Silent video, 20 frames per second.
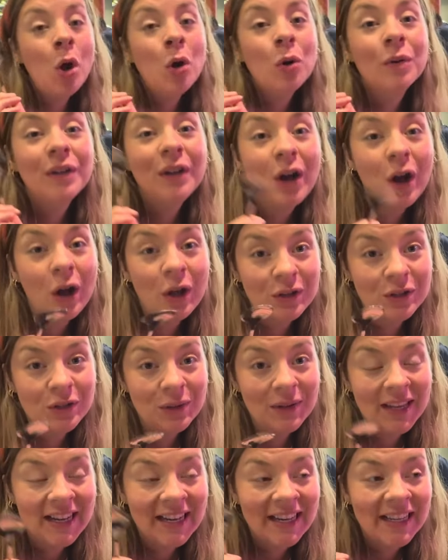We're also
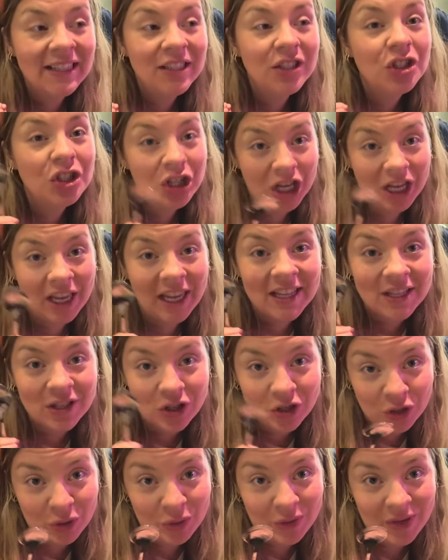getting chicken
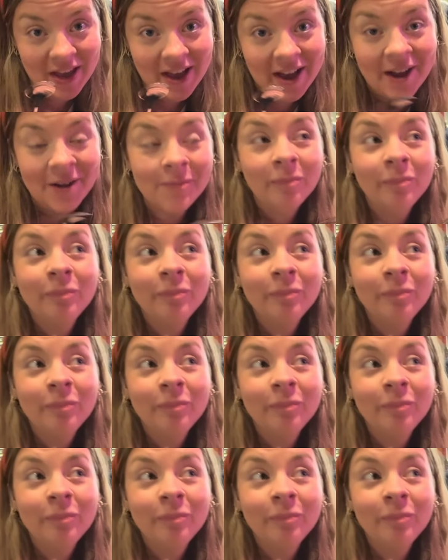suya.